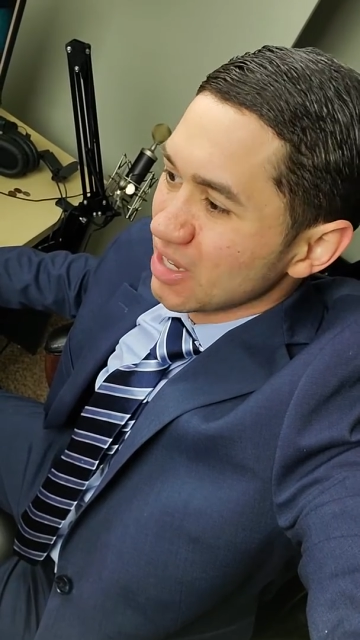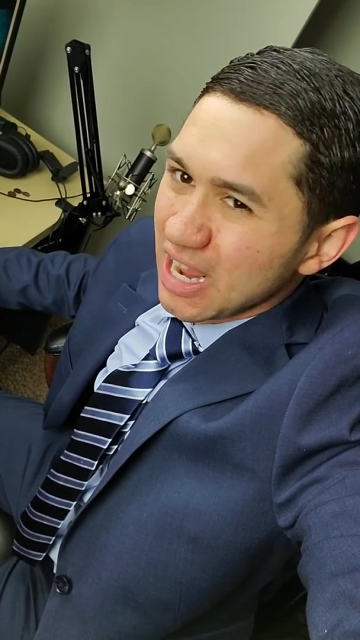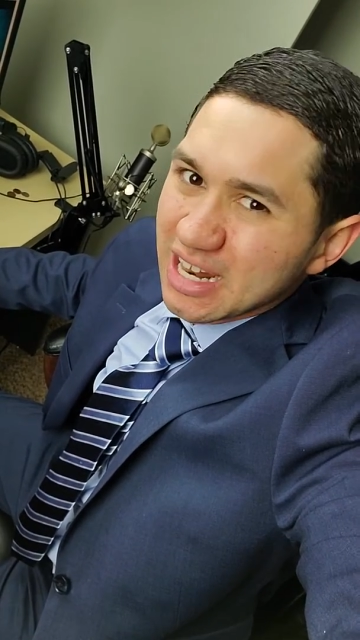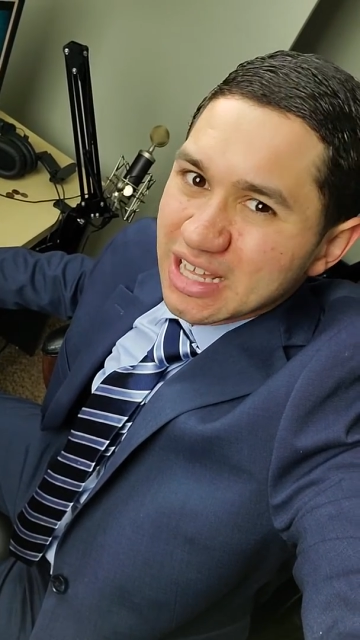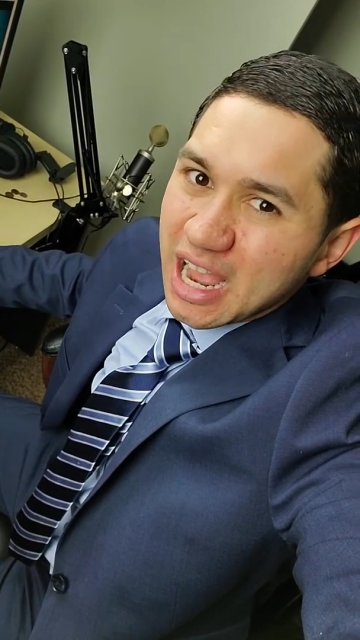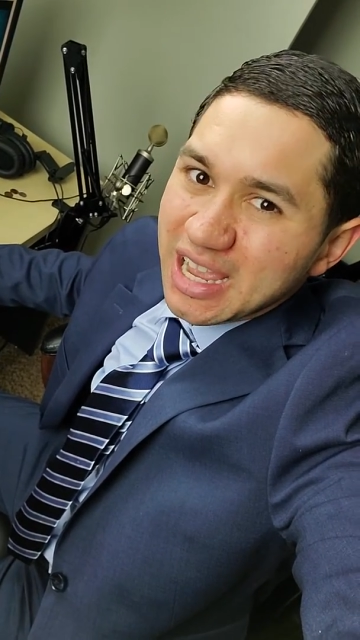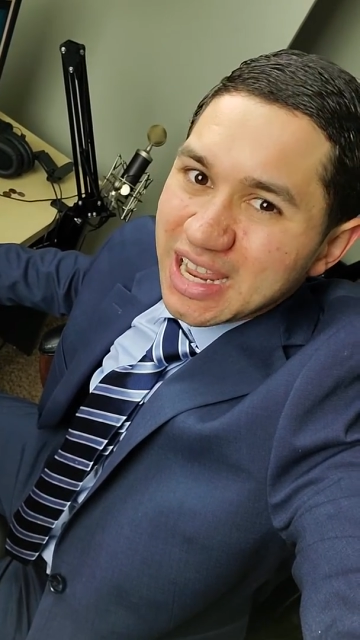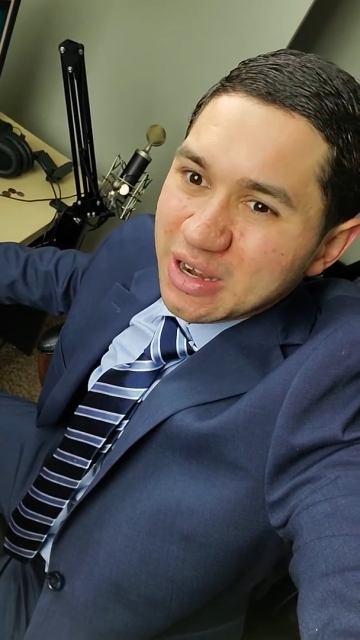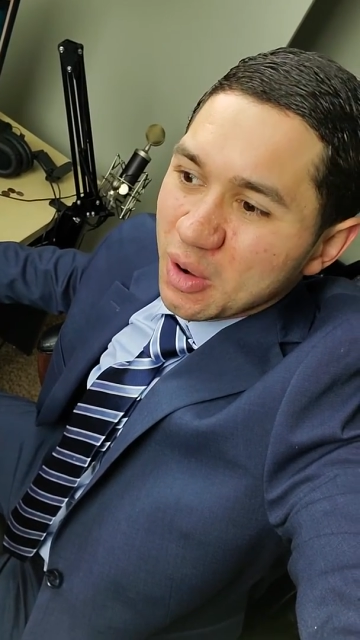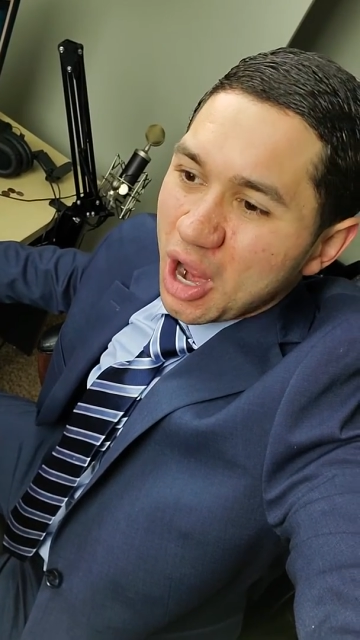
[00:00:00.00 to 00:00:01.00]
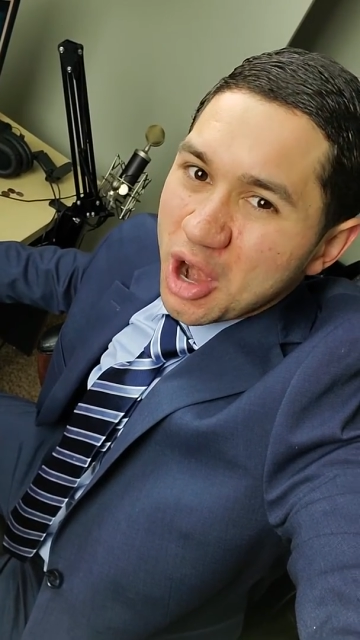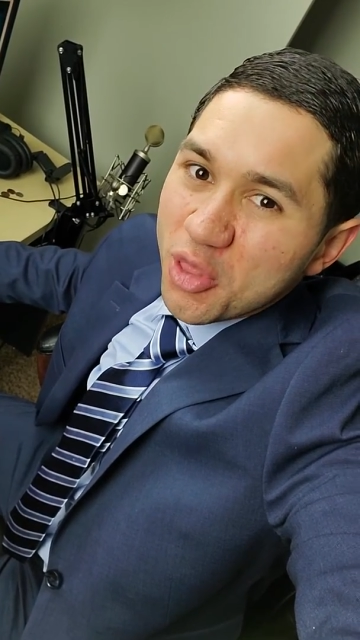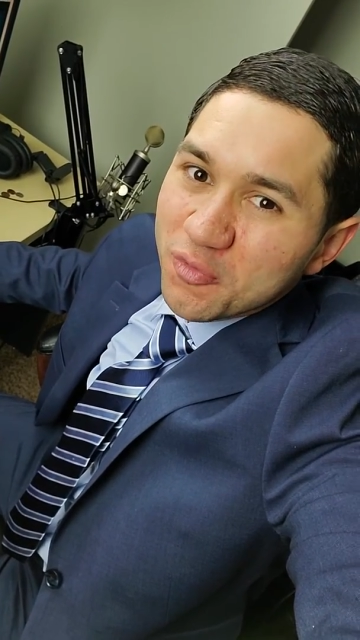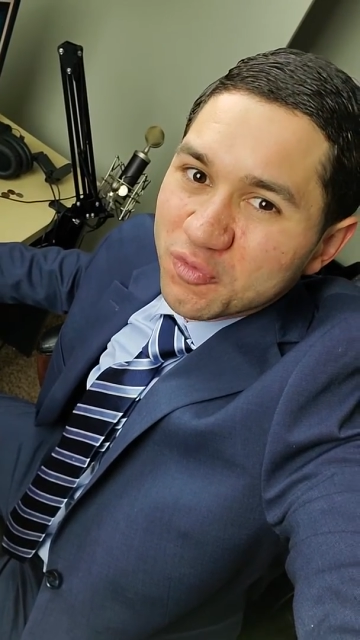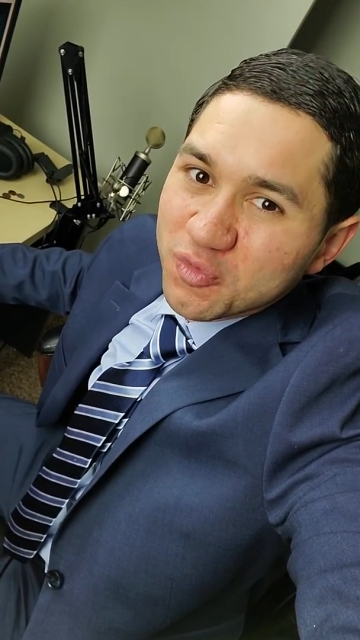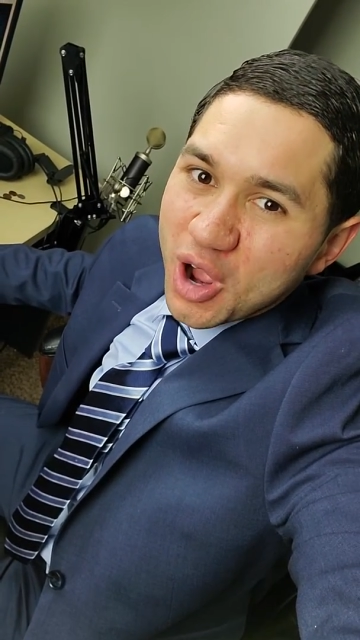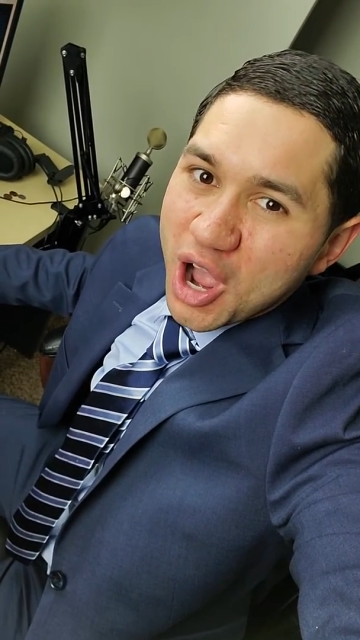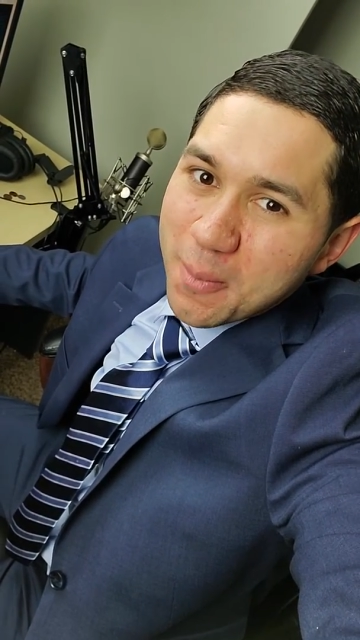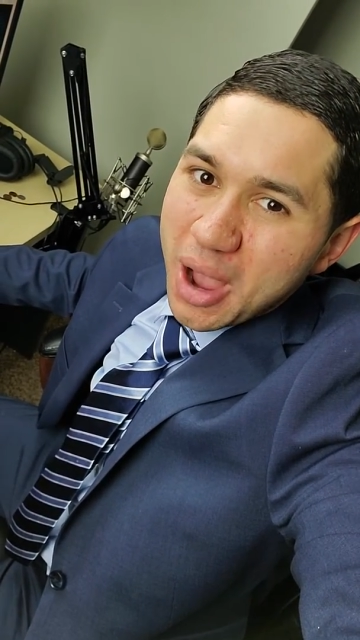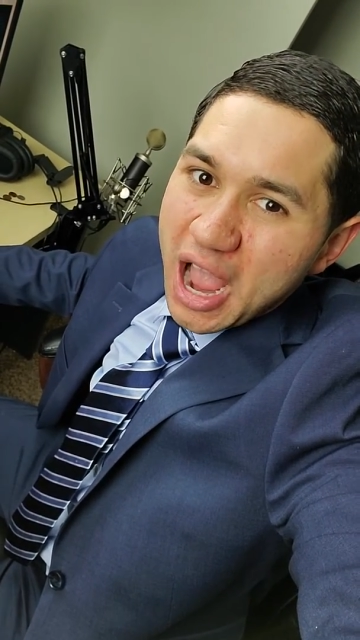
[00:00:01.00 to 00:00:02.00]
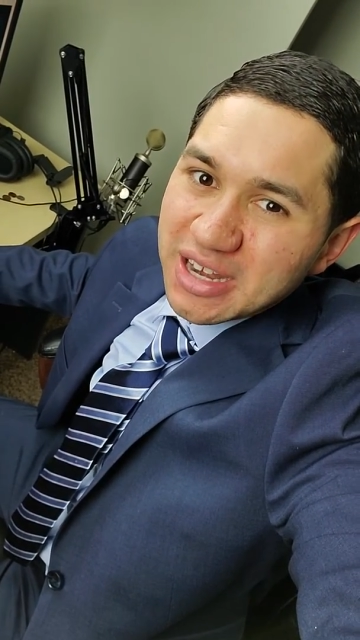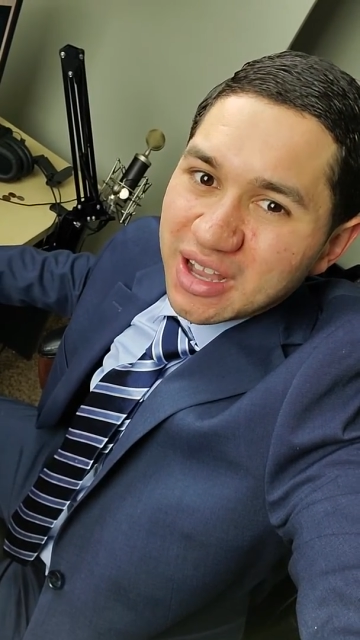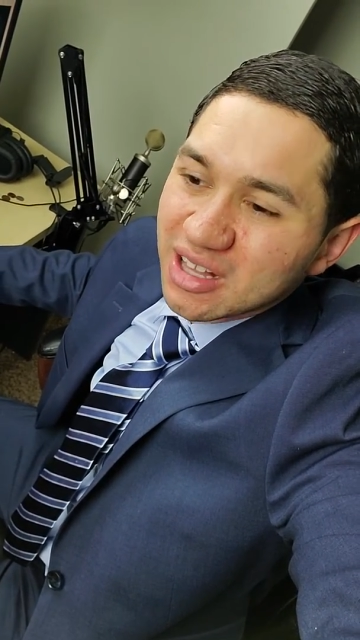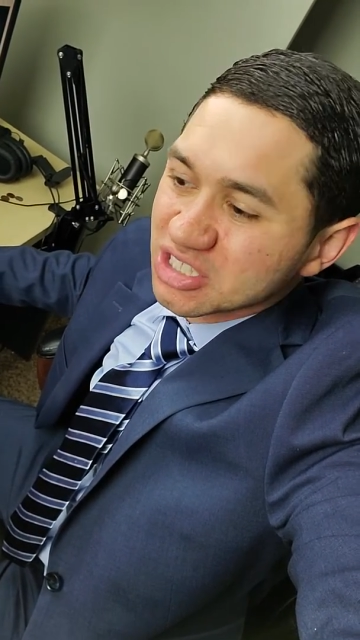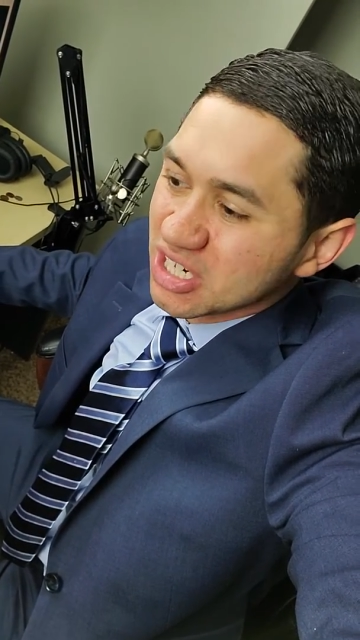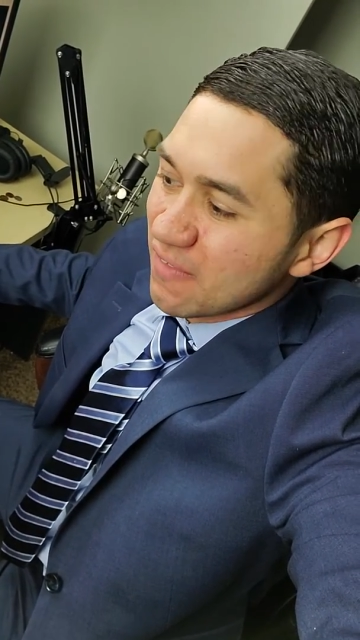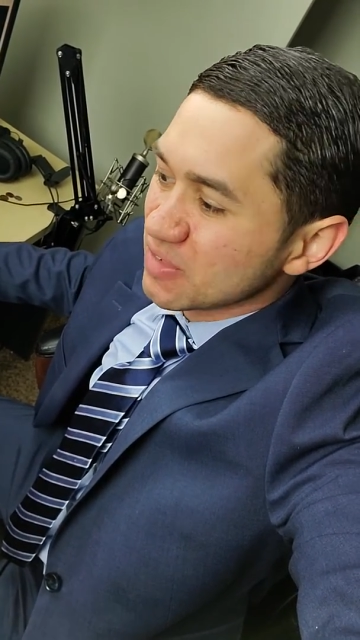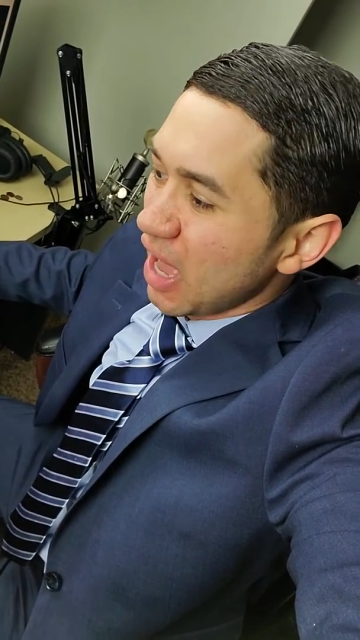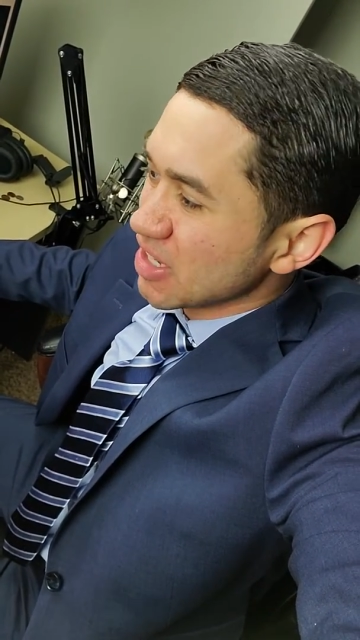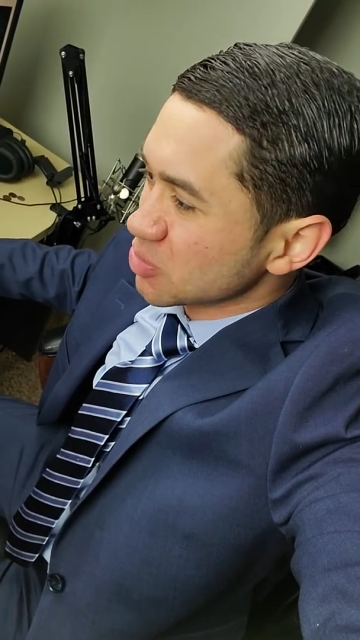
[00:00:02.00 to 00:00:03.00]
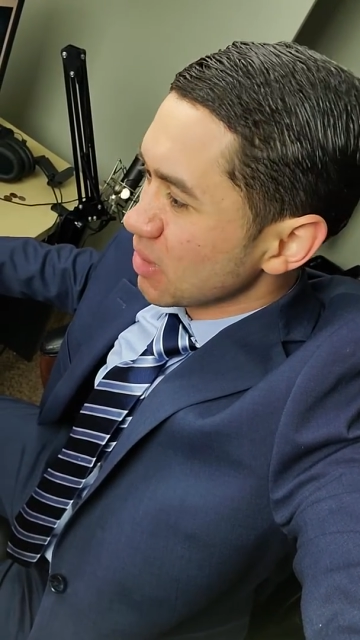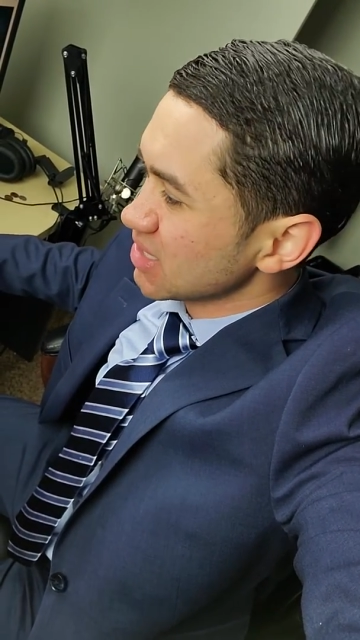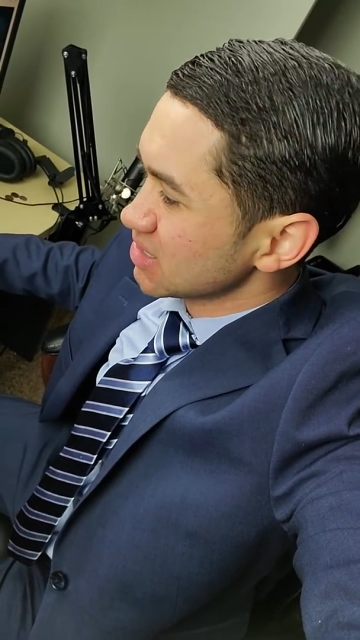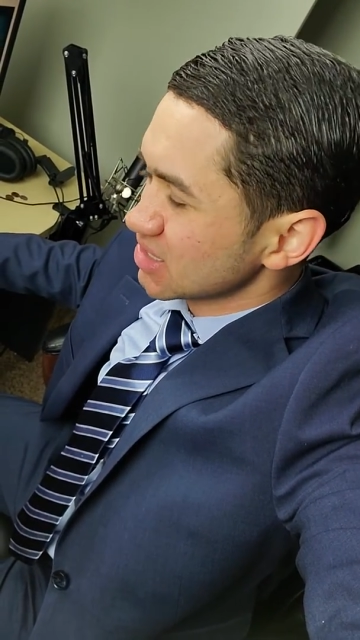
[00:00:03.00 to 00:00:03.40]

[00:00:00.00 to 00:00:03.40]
And again, another ideology I expressed,